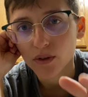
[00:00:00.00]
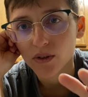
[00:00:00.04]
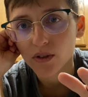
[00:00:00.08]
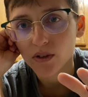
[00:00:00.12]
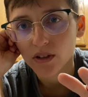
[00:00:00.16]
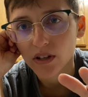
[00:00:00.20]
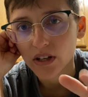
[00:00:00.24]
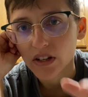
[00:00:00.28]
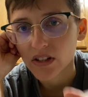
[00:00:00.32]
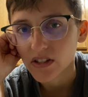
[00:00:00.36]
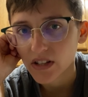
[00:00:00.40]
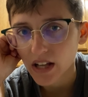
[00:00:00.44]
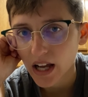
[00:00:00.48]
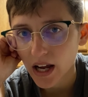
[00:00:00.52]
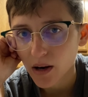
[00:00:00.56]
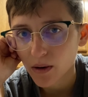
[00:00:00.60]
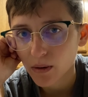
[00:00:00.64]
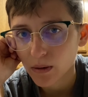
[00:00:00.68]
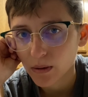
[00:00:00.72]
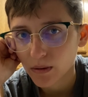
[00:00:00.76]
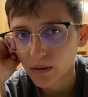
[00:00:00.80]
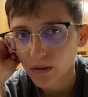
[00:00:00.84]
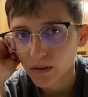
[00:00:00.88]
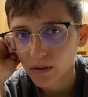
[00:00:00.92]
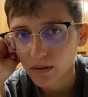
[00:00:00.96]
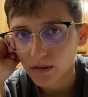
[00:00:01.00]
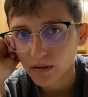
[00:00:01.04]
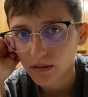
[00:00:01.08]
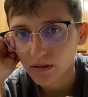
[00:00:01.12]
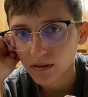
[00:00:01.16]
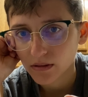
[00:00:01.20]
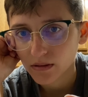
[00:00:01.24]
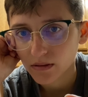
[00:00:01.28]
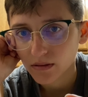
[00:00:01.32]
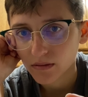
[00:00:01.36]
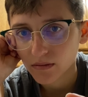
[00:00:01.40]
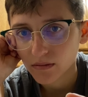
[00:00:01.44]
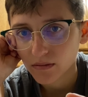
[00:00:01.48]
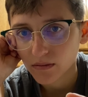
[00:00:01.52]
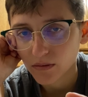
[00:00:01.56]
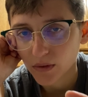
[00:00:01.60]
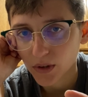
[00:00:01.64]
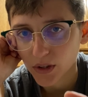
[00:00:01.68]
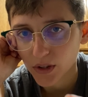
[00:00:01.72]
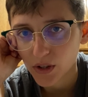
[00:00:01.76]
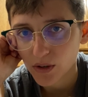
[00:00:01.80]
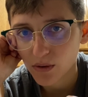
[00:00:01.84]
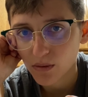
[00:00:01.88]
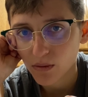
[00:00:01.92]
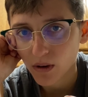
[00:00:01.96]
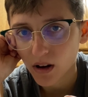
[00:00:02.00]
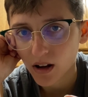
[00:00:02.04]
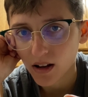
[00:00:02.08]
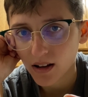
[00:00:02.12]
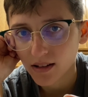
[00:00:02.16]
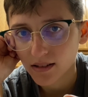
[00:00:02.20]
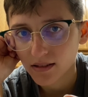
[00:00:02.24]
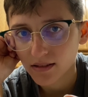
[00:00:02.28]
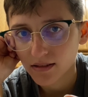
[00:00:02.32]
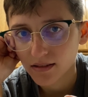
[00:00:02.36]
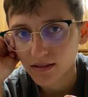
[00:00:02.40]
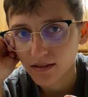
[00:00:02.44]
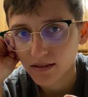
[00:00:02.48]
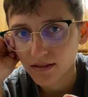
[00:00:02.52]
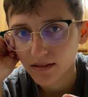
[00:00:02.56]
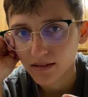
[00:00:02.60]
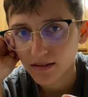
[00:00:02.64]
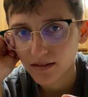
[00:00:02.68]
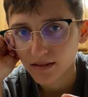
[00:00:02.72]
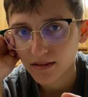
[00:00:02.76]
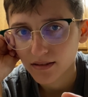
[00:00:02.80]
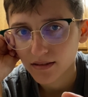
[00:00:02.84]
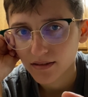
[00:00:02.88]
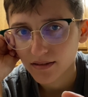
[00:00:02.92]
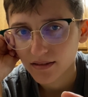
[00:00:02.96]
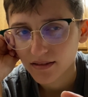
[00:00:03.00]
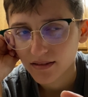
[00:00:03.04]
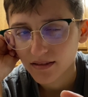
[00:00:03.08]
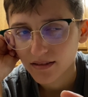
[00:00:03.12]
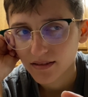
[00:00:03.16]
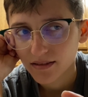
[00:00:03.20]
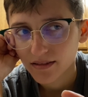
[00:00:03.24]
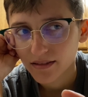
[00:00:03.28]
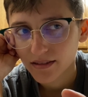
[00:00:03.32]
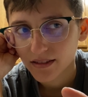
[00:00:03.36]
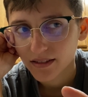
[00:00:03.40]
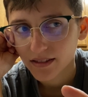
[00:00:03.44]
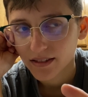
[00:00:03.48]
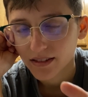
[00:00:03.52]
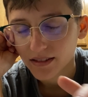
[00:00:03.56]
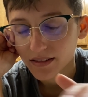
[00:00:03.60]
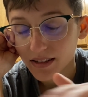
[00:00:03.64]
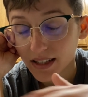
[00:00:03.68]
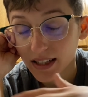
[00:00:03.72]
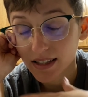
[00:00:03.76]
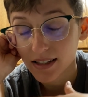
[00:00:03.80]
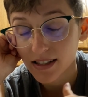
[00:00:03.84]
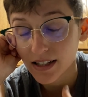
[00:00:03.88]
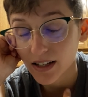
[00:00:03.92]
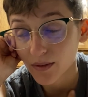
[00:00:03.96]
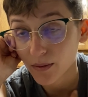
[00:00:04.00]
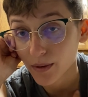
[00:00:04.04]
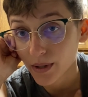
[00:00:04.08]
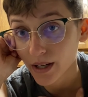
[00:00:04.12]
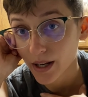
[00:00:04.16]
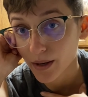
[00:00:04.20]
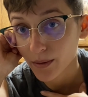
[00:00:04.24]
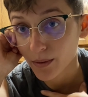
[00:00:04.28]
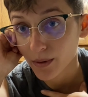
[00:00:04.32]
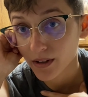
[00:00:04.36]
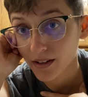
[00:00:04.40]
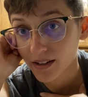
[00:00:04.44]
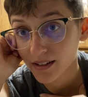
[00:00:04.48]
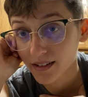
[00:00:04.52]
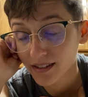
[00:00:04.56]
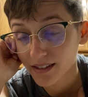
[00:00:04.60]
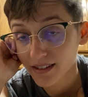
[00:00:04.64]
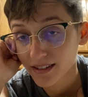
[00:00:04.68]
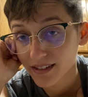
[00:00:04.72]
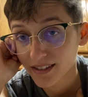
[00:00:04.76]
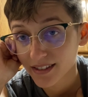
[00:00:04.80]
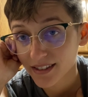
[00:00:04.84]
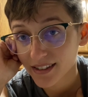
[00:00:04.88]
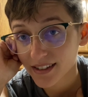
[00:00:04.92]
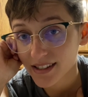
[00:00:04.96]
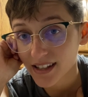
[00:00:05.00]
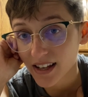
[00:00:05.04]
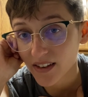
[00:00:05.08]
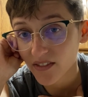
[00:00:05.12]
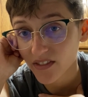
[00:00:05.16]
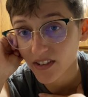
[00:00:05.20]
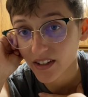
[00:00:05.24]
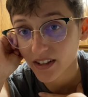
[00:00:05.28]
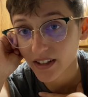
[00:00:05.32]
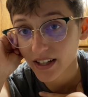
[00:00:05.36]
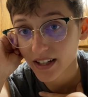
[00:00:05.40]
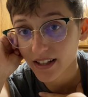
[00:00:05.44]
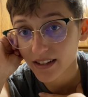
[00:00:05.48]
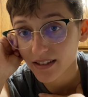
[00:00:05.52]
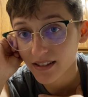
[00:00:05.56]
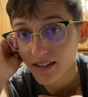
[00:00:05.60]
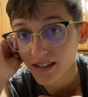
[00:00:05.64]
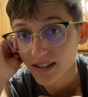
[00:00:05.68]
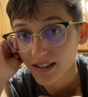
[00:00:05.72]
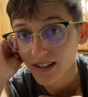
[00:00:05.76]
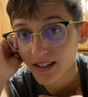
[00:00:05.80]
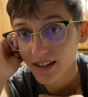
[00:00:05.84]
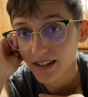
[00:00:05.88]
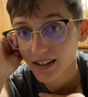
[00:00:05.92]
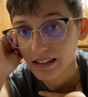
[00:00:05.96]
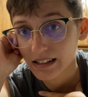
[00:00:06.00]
Is that what you want? That's not what I want, because I feel like it's